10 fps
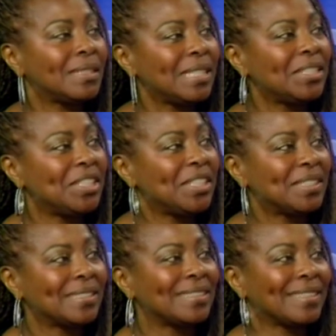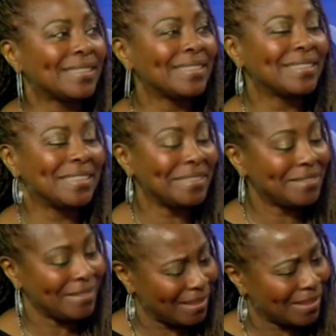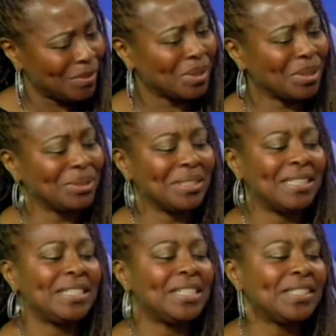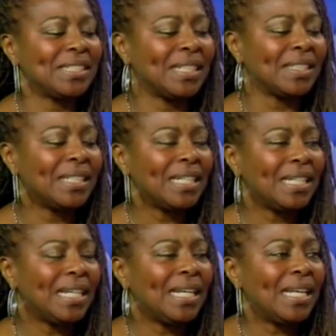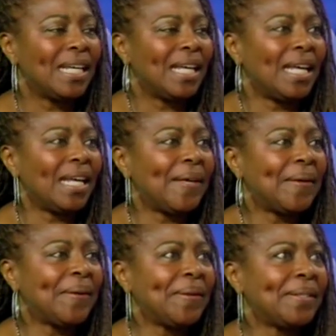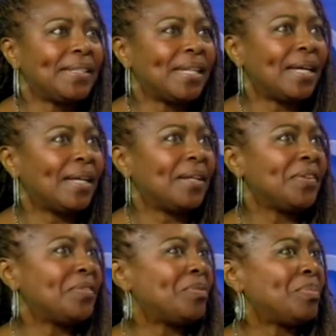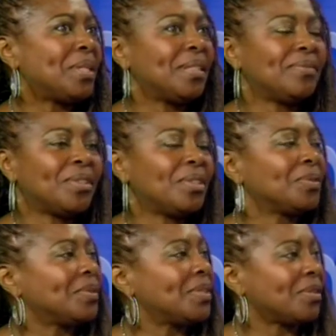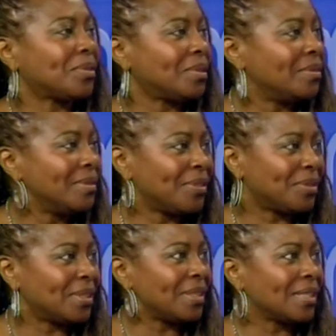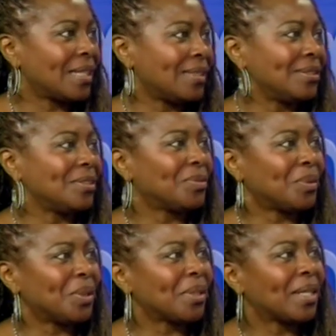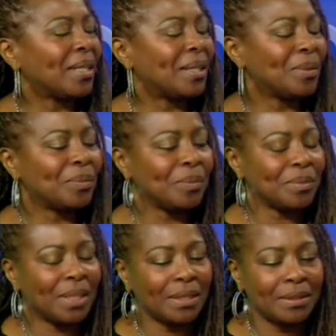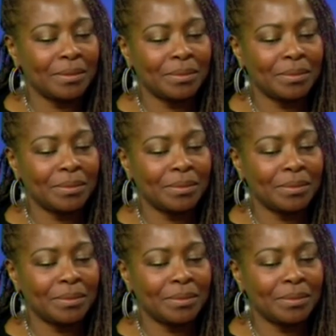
10 years, Sorry, getting real close to 10 years now. And I've been involved with several different kinds of work. Um, I